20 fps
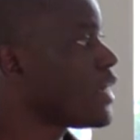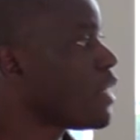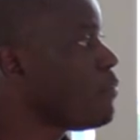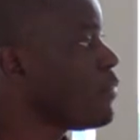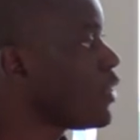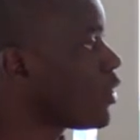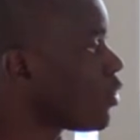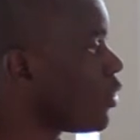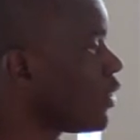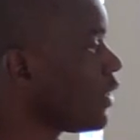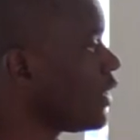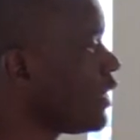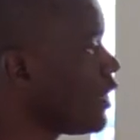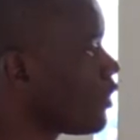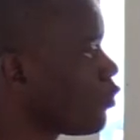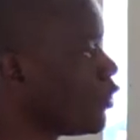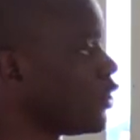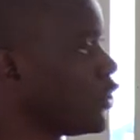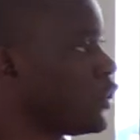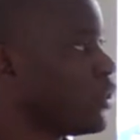chemical
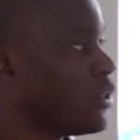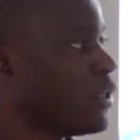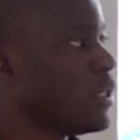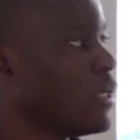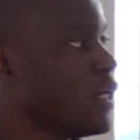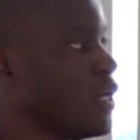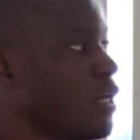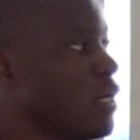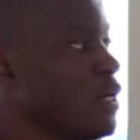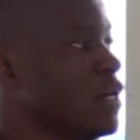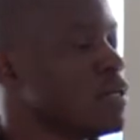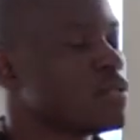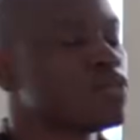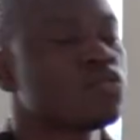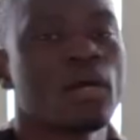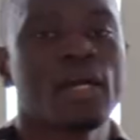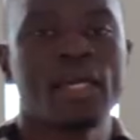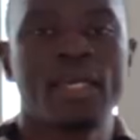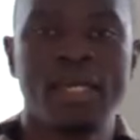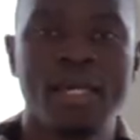equation.
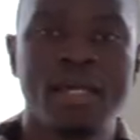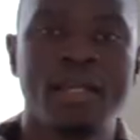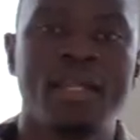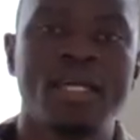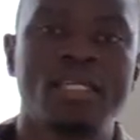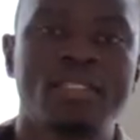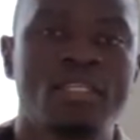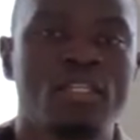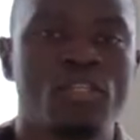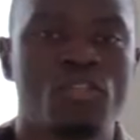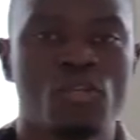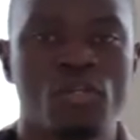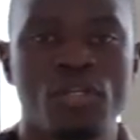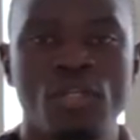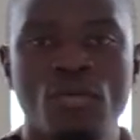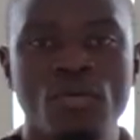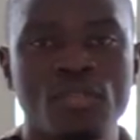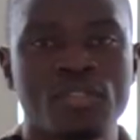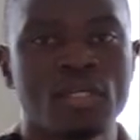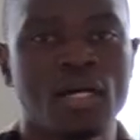So again, let's
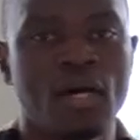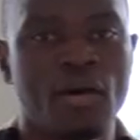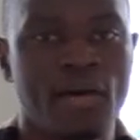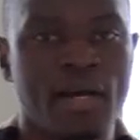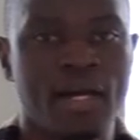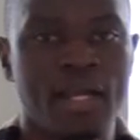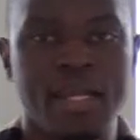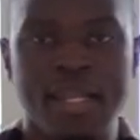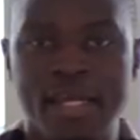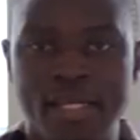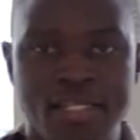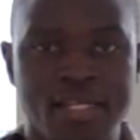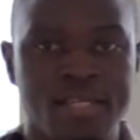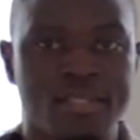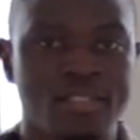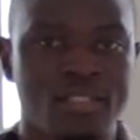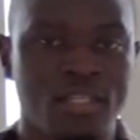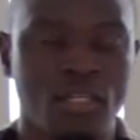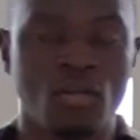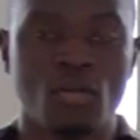introduce our
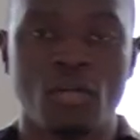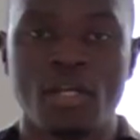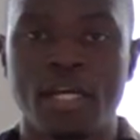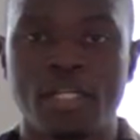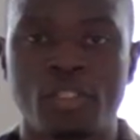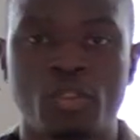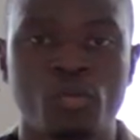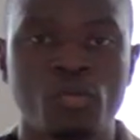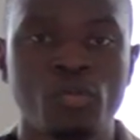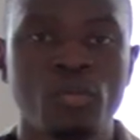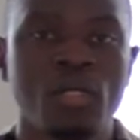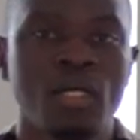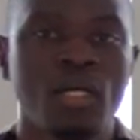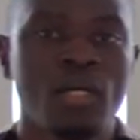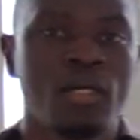letters in order to